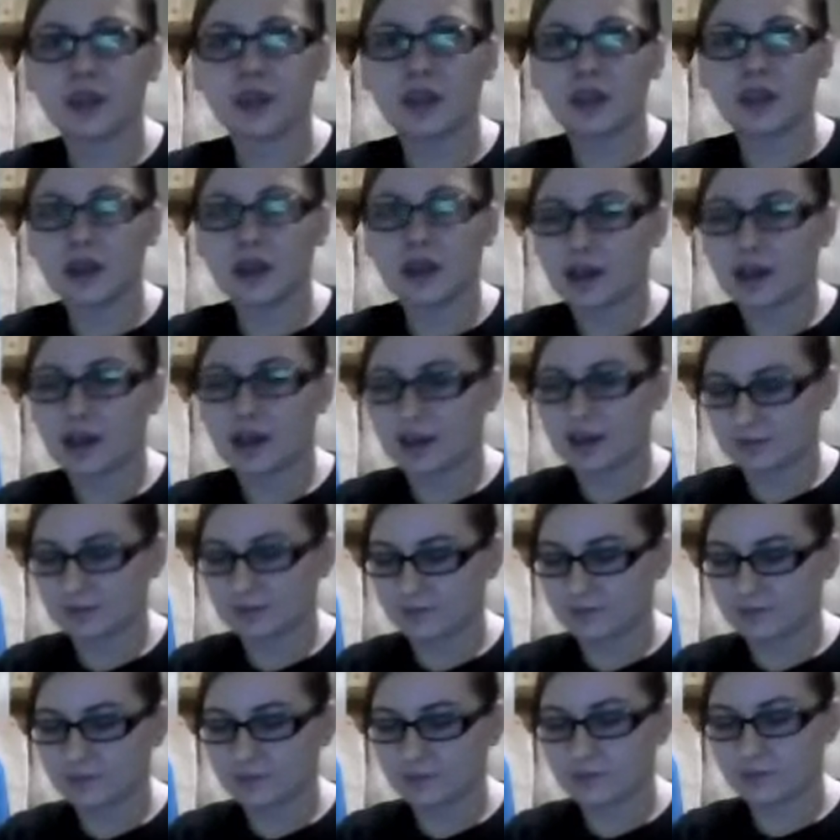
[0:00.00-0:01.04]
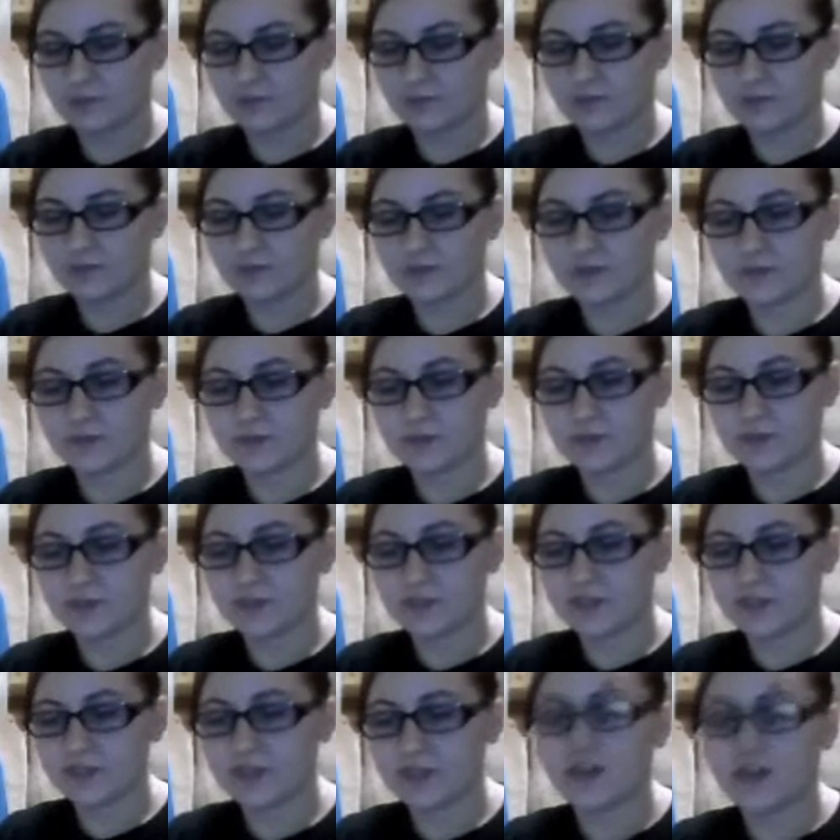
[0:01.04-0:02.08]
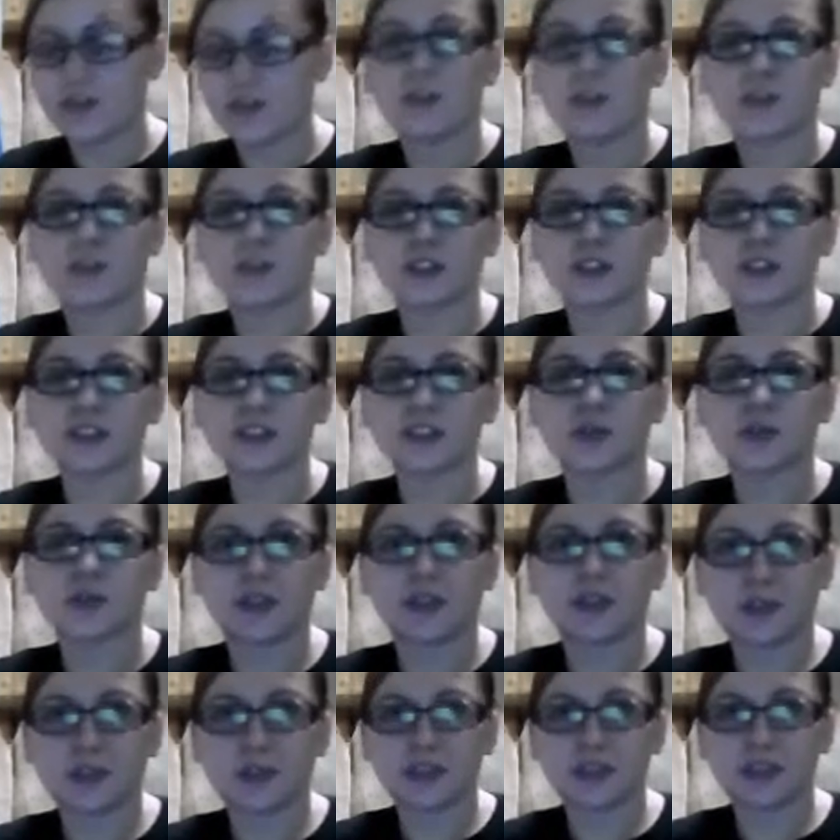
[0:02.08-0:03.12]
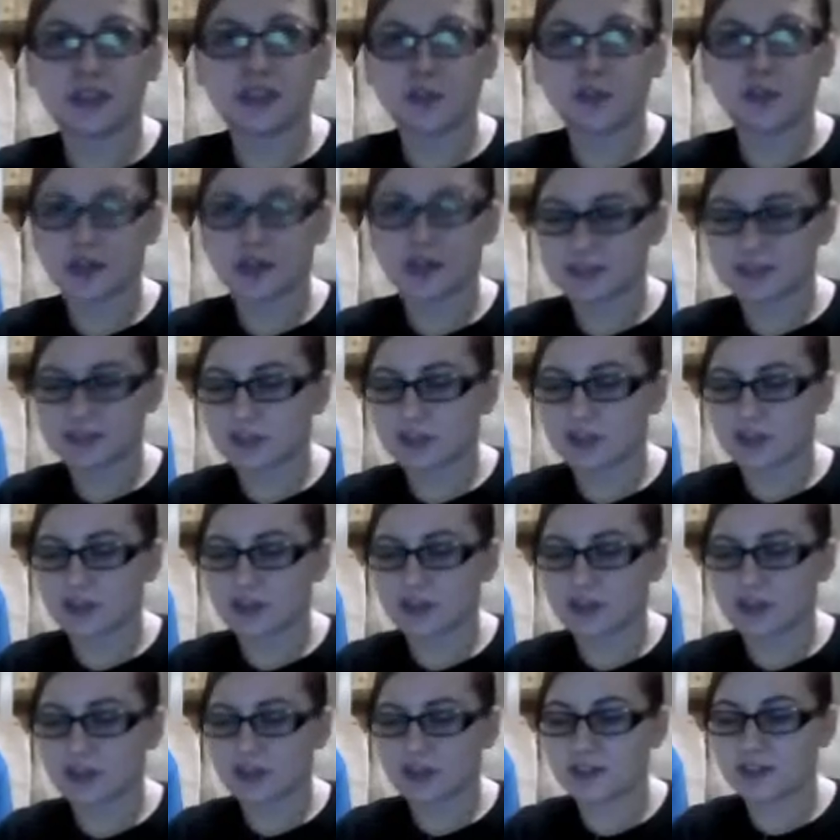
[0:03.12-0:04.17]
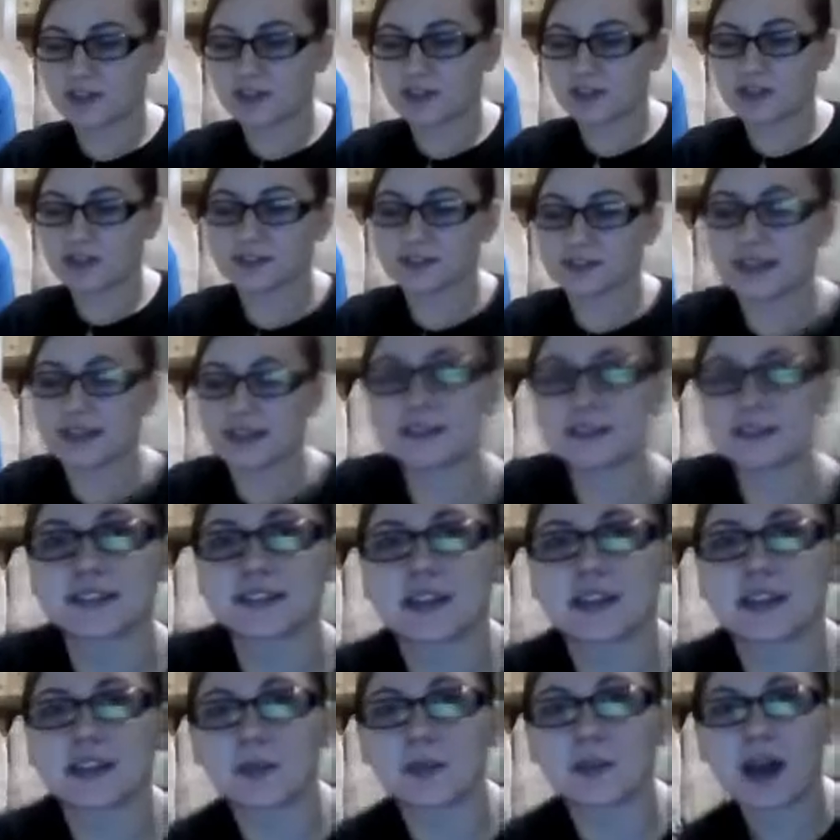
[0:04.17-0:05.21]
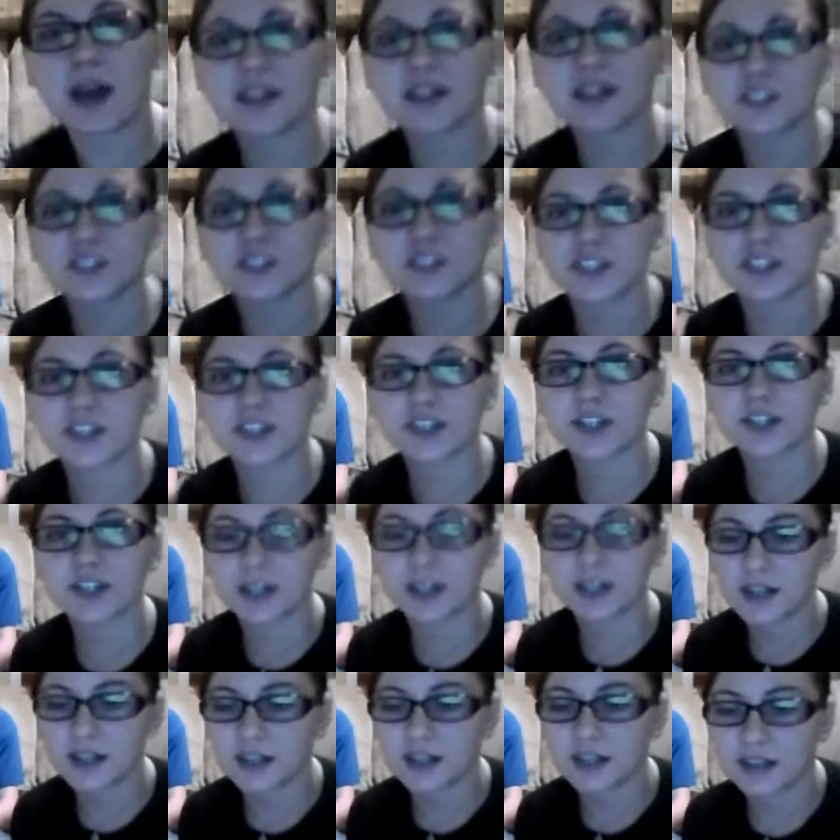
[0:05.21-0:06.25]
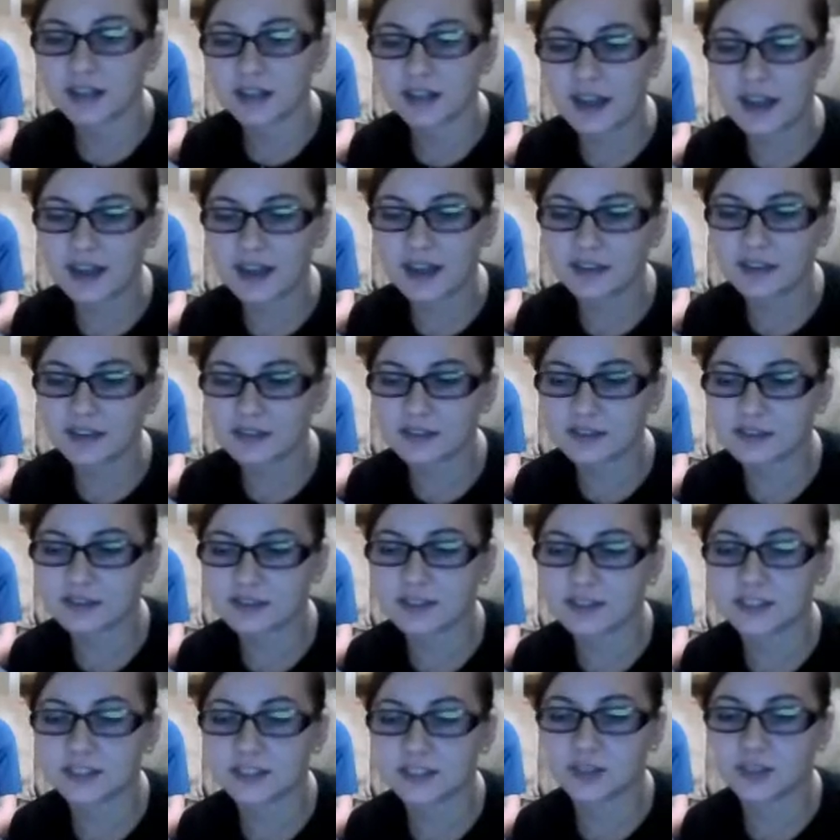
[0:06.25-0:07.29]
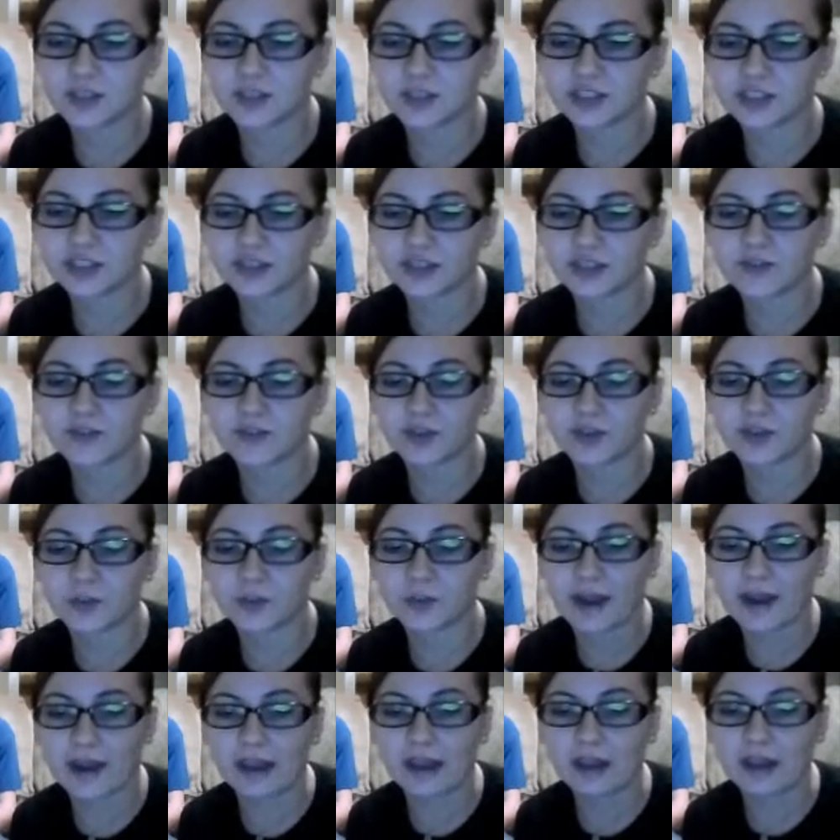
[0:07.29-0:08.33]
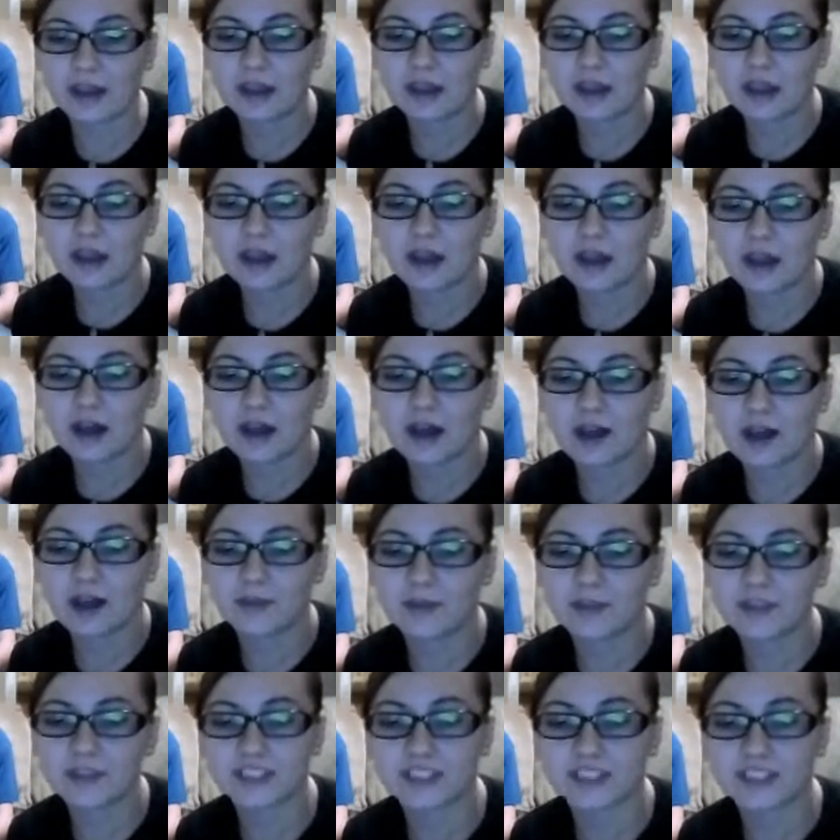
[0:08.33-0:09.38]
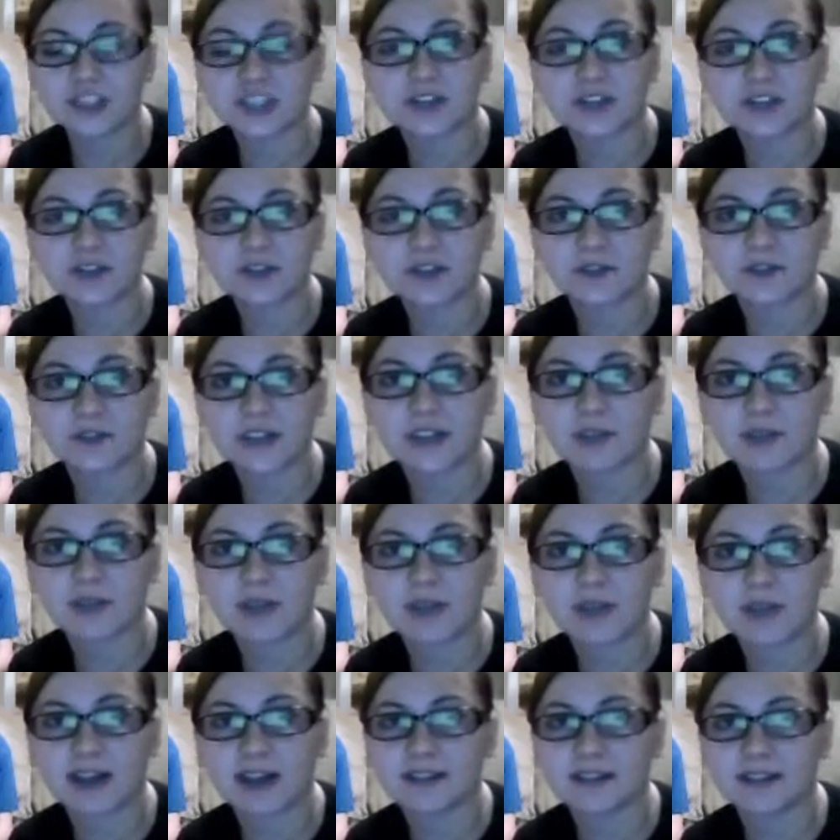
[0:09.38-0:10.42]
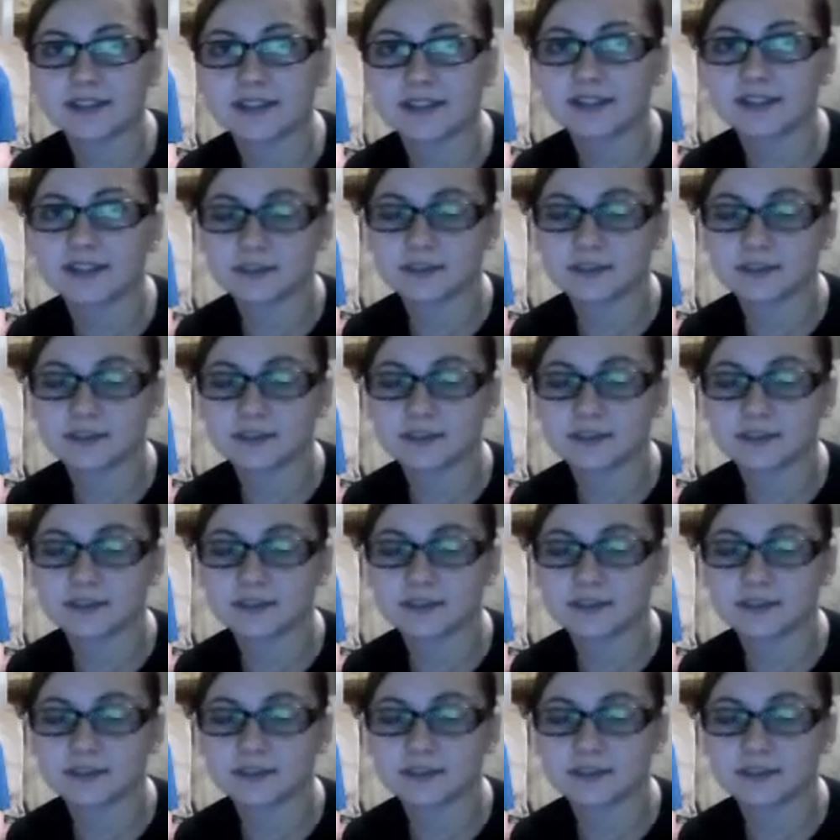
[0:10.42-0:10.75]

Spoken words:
Um, First, when the patient walks in, you're going to assess the posture, gait, distribution of the weight, position of their feet, and balance.